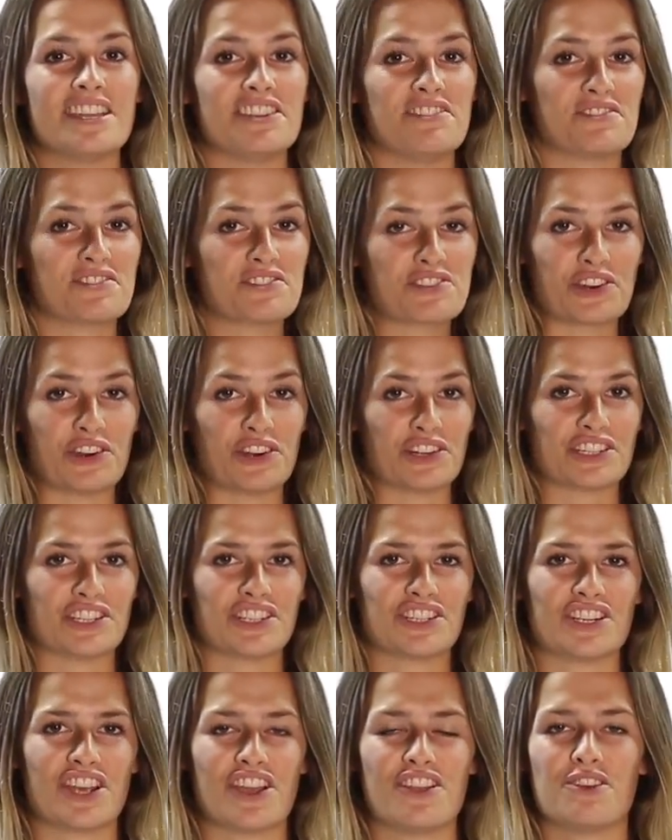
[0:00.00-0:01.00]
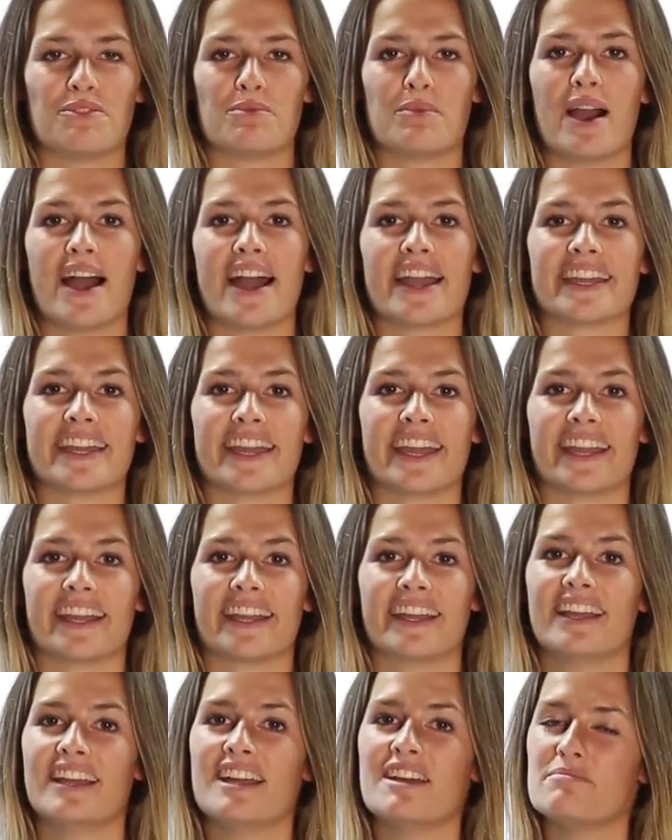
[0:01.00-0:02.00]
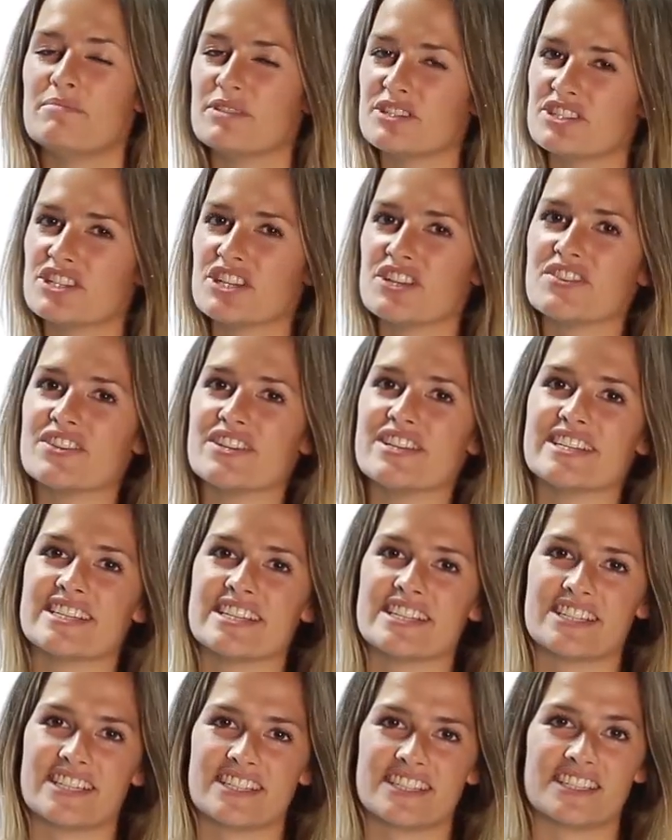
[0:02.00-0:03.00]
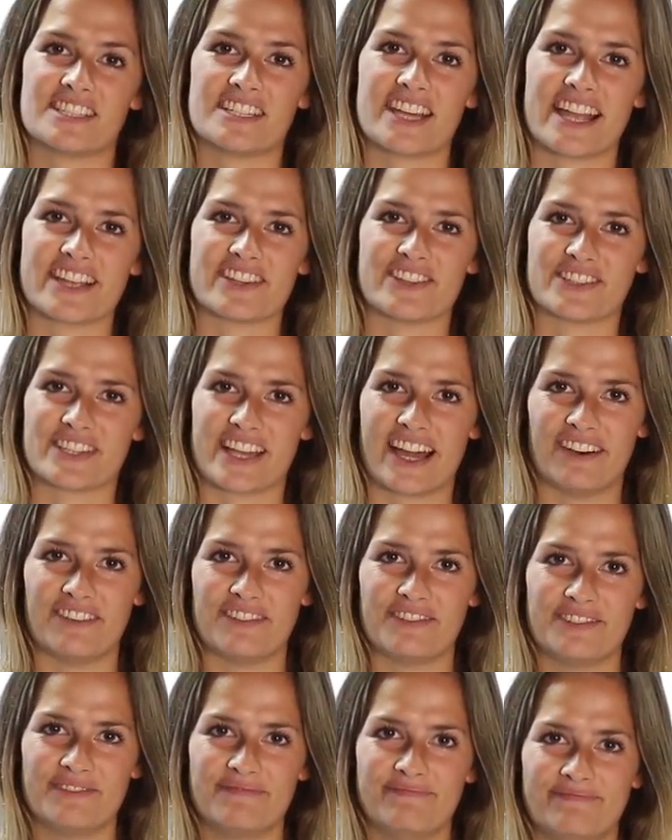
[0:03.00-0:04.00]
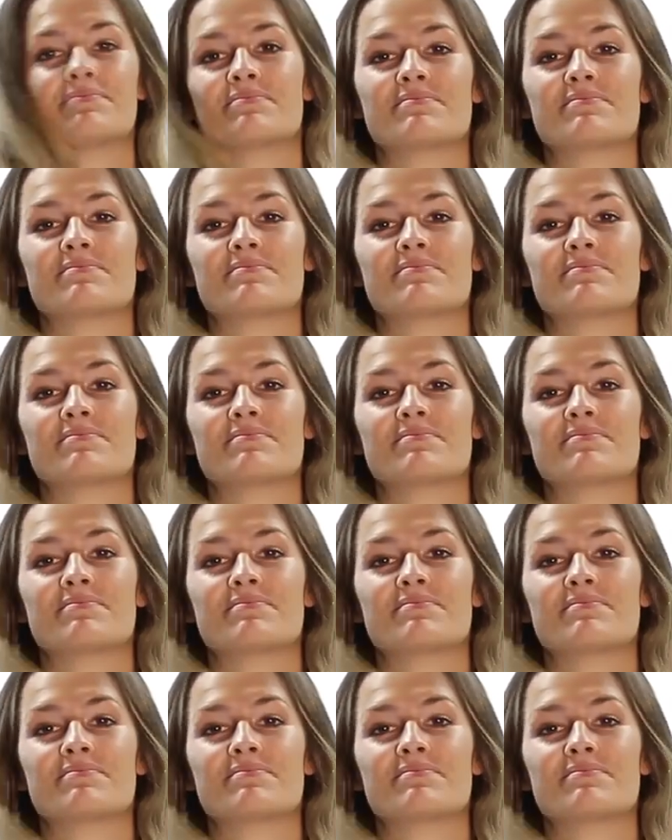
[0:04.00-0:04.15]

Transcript: You've got to show the working, but do use it just to check yourself.